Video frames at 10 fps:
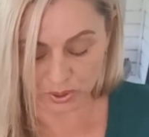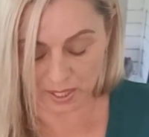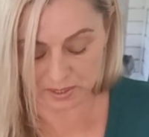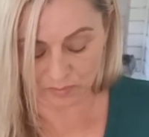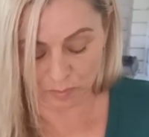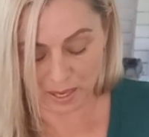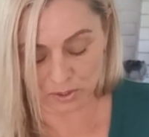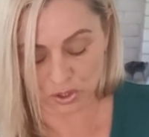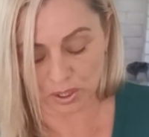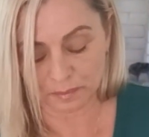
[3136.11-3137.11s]

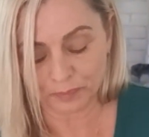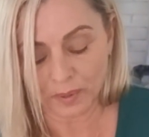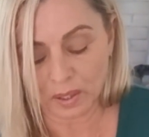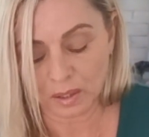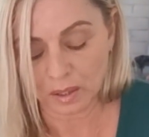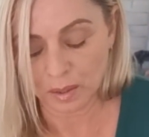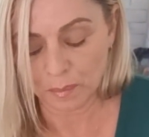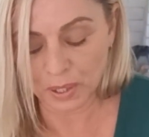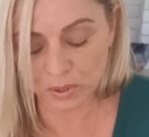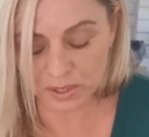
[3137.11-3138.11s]
transformation,
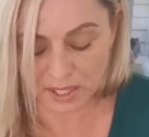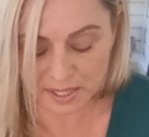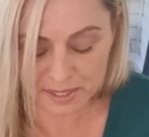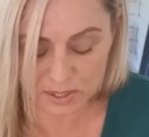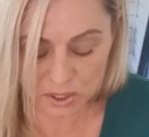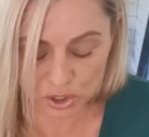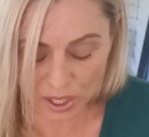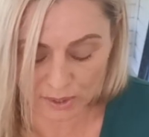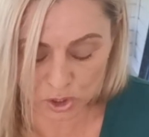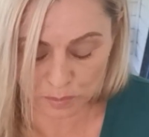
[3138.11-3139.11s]
because here's the
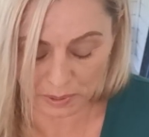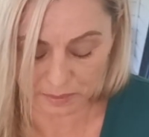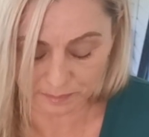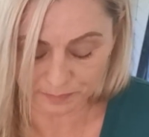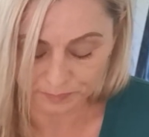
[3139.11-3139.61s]
judgment.